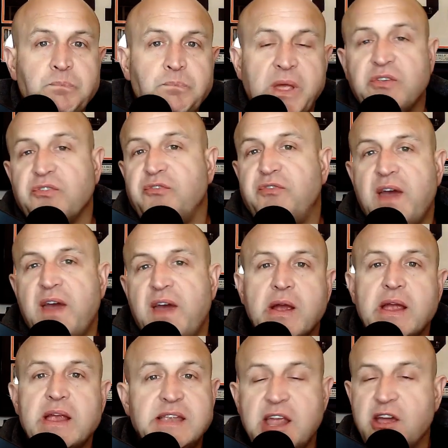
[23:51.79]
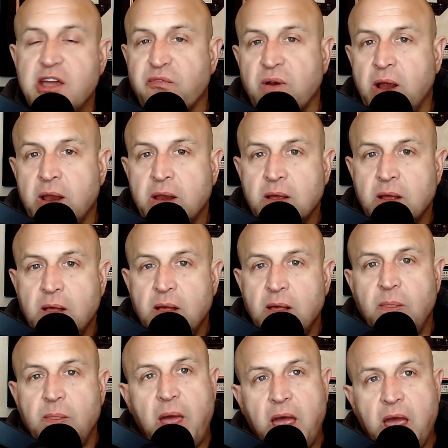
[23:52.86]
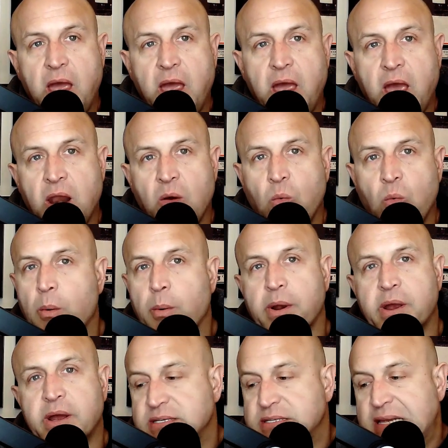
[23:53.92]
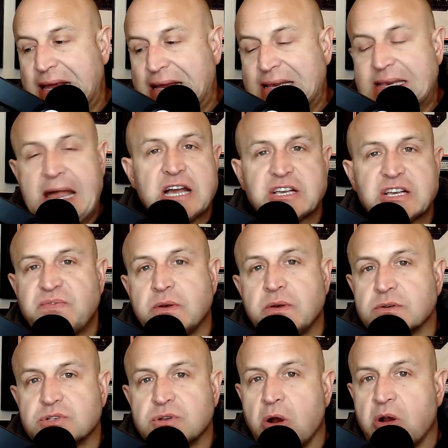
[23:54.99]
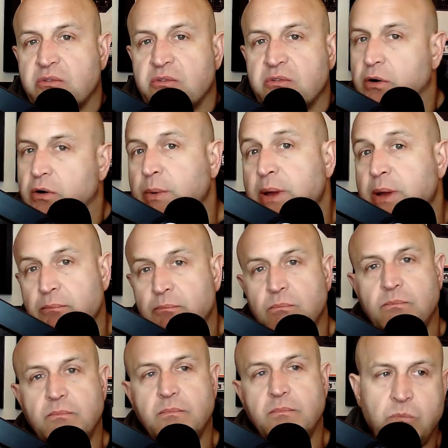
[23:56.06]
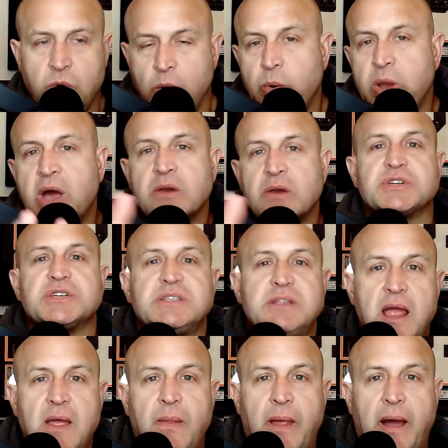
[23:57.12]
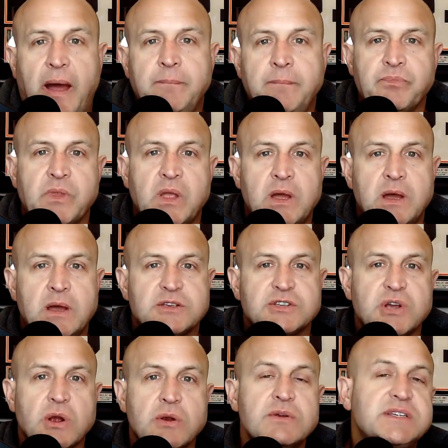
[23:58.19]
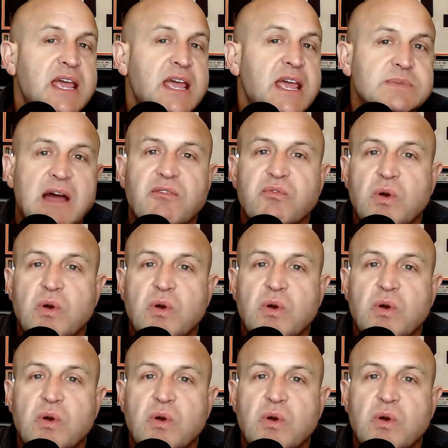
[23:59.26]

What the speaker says: is very different than what we're going to see in Nashville or Starkville. We understand that. Certain teams have